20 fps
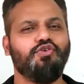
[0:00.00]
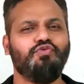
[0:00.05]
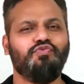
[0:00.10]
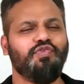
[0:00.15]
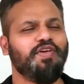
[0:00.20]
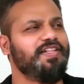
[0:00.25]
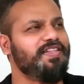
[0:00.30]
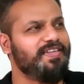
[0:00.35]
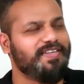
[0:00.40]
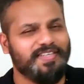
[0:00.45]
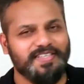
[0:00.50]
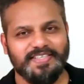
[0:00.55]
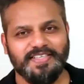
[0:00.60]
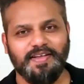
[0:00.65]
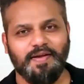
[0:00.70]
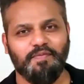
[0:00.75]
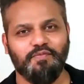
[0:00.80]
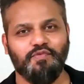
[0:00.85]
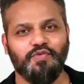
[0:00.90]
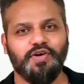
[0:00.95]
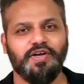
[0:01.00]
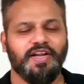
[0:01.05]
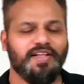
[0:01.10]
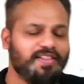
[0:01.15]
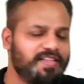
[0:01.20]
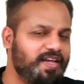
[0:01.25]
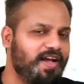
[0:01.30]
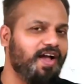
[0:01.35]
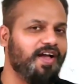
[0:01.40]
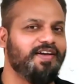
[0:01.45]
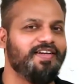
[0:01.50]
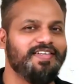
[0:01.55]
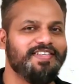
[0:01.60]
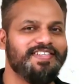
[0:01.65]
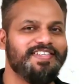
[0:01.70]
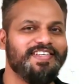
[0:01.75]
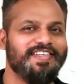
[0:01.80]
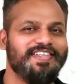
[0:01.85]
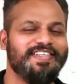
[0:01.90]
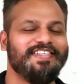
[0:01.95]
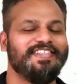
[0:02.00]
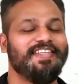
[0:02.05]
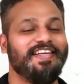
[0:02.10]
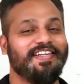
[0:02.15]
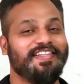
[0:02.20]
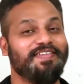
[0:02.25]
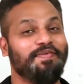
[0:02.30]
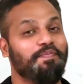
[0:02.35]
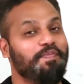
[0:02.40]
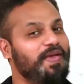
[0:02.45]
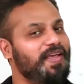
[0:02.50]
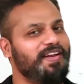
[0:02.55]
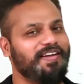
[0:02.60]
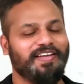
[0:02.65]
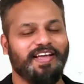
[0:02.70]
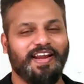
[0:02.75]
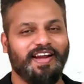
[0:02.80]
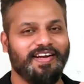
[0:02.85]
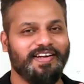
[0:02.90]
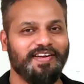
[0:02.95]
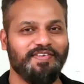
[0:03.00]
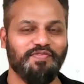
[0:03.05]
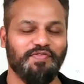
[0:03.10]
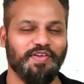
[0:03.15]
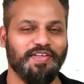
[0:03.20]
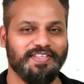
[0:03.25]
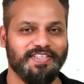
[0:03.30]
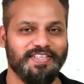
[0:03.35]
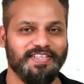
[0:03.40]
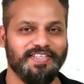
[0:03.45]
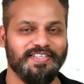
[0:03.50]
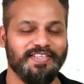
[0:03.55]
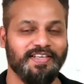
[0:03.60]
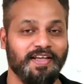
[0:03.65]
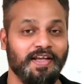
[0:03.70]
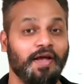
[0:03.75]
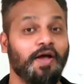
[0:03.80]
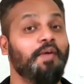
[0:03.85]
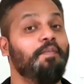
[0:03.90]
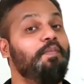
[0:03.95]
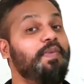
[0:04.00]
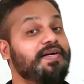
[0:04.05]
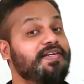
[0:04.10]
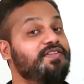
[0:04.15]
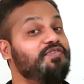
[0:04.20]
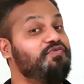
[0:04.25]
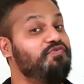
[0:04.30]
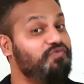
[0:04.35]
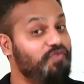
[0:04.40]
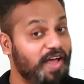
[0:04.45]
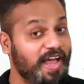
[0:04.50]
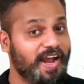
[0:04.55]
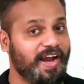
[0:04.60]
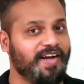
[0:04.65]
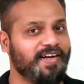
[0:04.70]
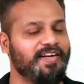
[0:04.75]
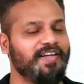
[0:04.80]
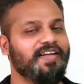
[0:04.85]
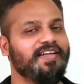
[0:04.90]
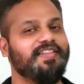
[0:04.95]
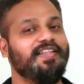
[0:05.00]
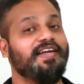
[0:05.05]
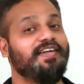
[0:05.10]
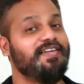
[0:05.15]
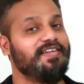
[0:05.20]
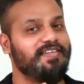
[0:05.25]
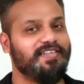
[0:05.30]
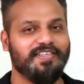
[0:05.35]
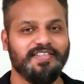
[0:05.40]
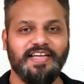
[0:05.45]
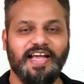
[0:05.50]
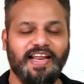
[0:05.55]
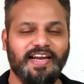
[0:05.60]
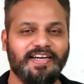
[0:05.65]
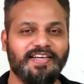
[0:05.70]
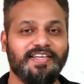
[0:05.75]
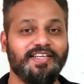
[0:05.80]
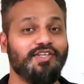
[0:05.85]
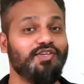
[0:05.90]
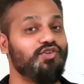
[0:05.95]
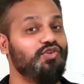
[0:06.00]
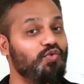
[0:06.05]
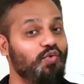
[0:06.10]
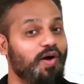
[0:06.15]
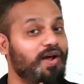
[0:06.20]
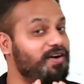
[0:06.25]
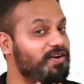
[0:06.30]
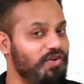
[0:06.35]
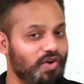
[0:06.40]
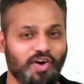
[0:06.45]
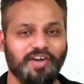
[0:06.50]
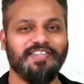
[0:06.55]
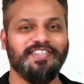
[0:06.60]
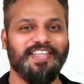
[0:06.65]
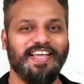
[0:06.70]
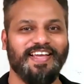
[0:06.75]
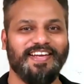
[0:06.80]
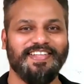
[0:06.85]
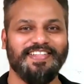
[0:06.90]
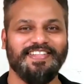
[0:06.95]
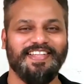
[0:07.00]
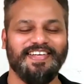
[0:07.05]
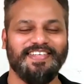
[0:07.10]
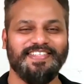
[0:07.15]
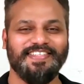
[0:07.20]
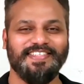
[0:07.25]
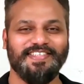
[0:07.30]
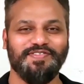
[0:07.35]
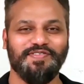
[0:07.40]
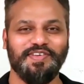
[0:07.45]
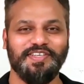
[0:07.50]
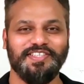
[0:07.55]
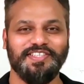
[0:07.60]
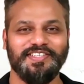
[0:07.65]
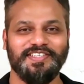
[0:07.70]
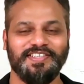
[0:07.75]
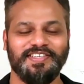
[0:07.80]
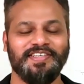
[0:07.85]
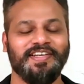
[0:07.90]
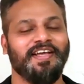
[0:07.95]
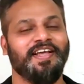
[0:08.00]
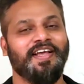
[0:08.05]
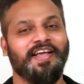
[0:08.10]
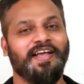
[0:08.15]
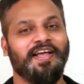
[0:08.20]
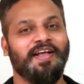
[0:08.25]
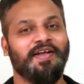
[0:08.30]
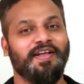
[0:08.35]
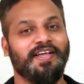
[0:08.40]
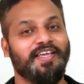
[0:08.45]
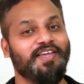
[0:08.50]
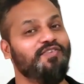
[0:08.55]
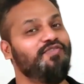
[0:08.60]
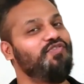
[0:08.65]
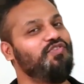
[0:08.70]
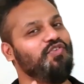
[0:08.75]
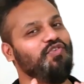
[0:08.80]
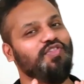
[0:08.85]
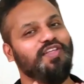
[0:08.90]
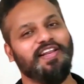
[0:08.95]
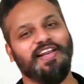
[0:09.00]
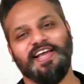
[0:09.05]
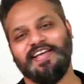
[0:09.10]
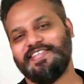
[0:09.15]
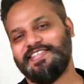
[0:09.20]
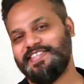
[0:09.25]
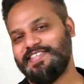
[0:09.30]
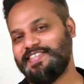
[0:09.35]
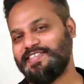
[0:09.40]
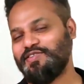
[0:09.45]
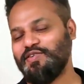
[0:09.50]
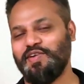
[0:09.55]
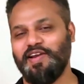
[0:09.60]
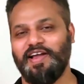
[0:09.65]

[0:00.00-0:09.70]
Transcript: You feel the discomfort and the uneasiness that the main character faces. But the fact that in reality you are not there in that situation gives you the license to